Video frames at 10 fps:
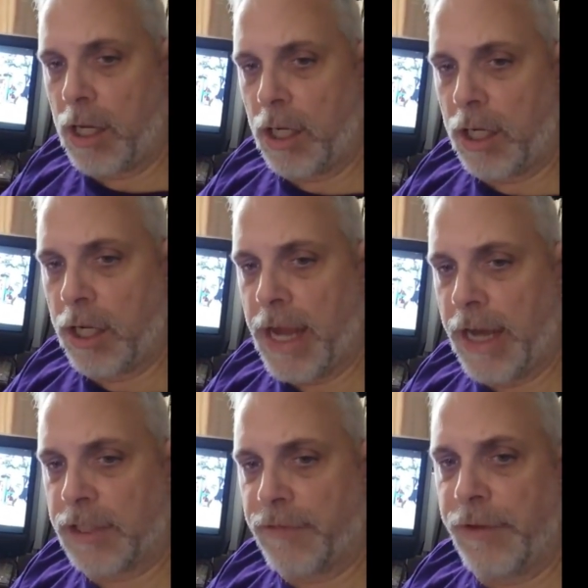
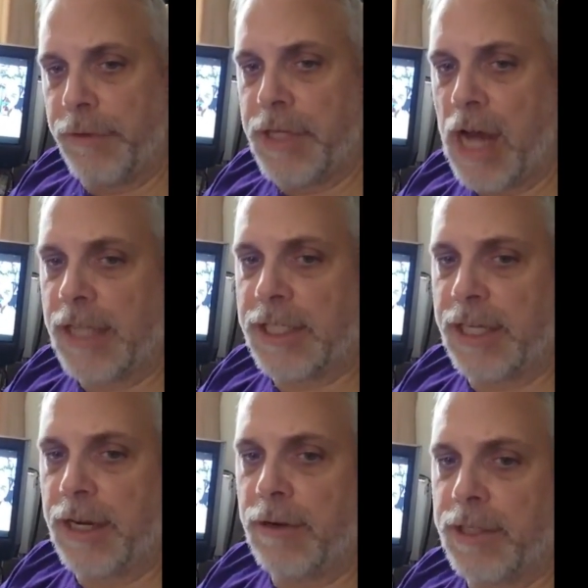connect a few dots
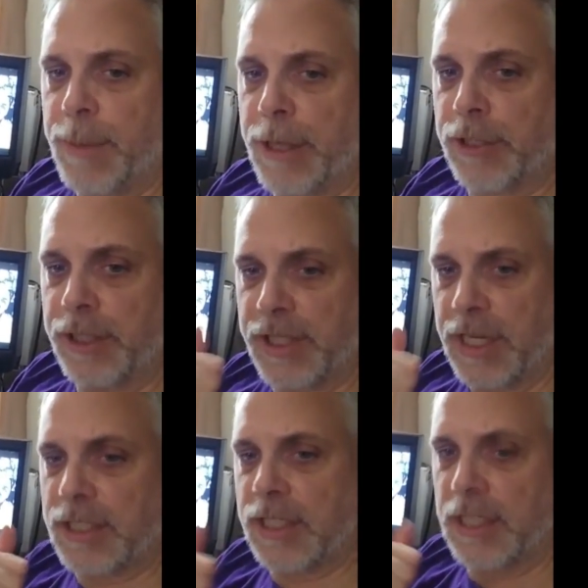here, especially
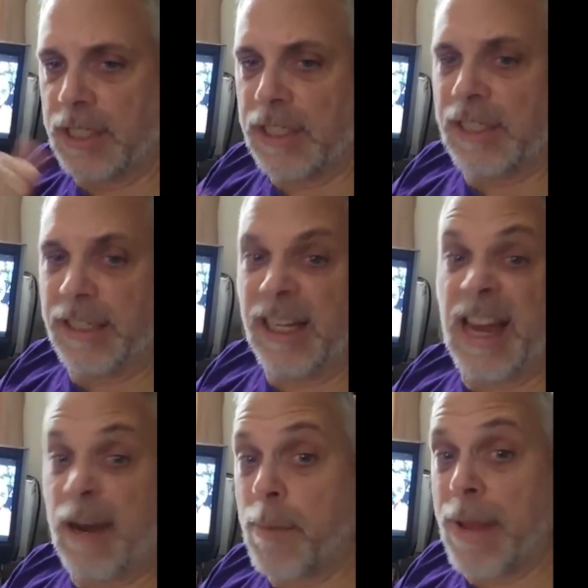since the
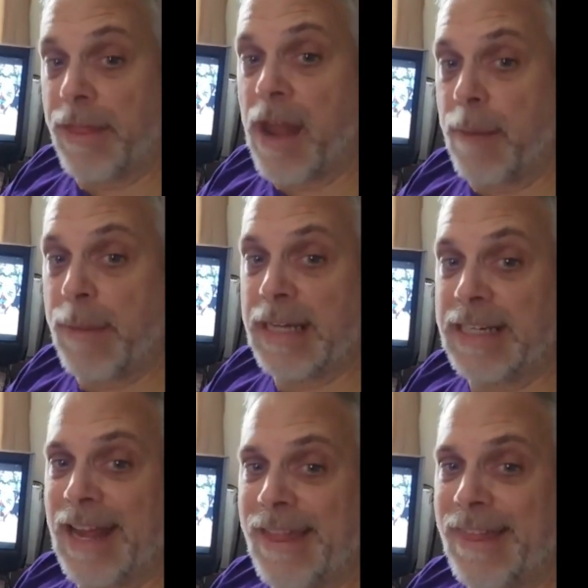cameraman that I paid to get